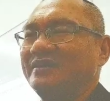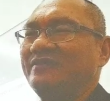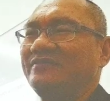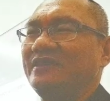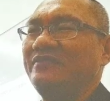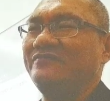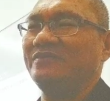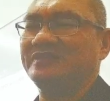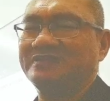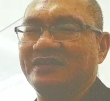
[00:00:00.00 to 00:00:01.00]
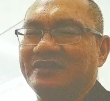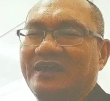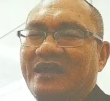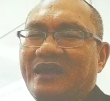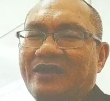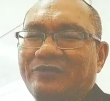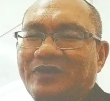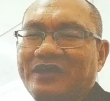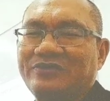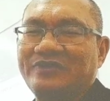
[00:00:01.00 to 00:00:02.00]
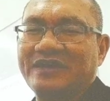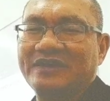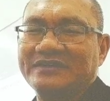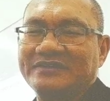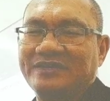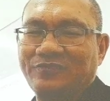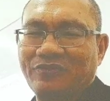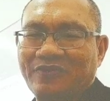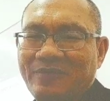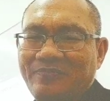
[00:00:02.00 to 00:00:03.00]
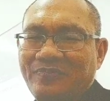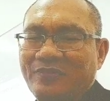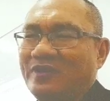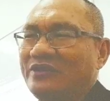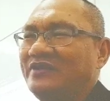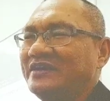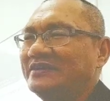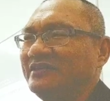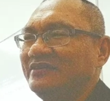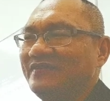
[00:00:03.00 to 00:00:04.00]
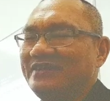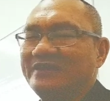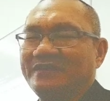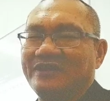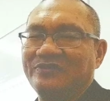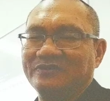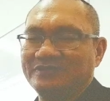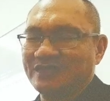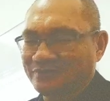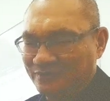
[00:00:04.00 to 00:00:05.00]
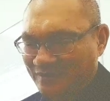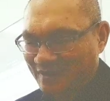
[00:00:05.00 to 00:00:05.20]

okay, from the start, where do they heard the program, where do they heard the event, then you start to